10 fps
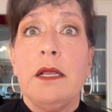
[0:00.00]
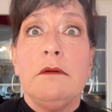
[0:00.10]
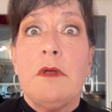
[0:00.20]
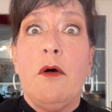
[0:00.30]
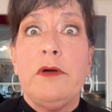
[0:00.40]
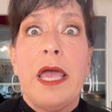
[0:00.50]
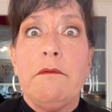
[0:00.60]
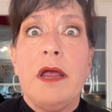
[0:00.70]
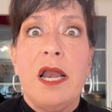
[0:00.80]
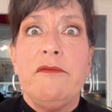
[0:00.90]
"Don't get
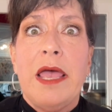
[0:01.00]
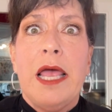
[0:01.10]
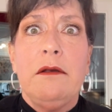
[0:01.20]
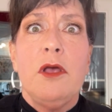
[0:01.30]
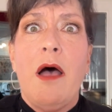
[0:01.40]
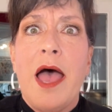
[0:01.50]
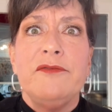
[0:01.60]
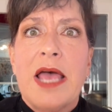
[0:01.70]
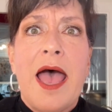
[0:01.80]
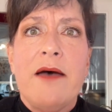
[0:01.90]
rid of it. You'll have
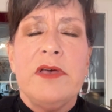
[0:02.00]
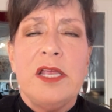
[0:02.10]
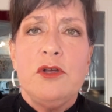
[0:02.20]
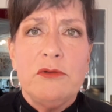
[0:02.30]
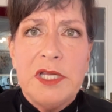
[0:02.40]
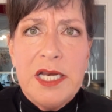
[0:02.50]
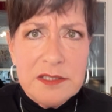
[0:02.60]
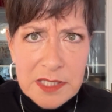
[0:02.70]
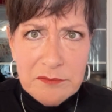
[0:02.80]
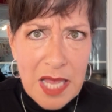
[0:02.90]
to have it. You'll need it
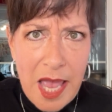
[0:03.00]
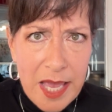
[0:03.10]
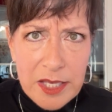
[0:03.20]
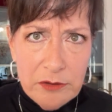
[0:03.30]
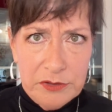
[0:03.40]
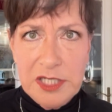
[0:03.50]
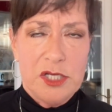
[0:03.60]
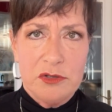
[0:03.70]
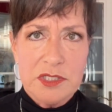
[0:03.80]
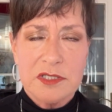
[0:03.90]
someday. You'll need to
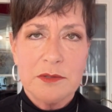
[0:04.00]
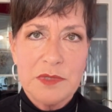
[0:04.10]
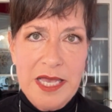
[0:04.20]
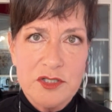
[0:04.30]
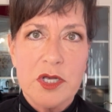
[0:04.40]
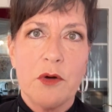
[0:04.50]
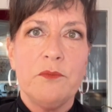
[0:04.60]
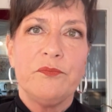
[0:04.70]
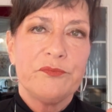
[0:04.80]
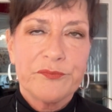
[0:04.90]
use it someday." So
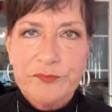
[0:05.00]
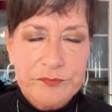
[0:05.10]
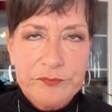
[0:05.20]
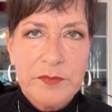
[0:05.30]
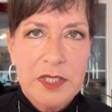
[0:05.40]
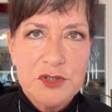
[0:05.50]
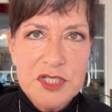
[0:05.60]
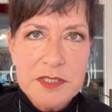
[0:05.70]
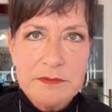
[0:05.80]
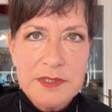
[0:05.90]

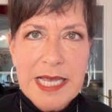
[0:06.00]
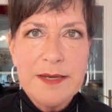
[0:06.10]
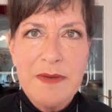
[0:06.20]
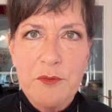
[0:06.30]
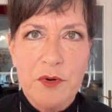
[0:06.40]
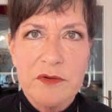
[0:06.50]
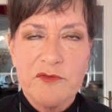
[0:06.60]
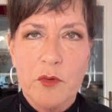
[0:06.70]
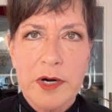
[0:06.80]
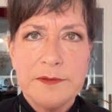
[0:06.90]
just take my word
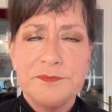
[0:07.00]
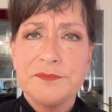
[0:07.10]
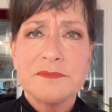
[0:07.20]
for it.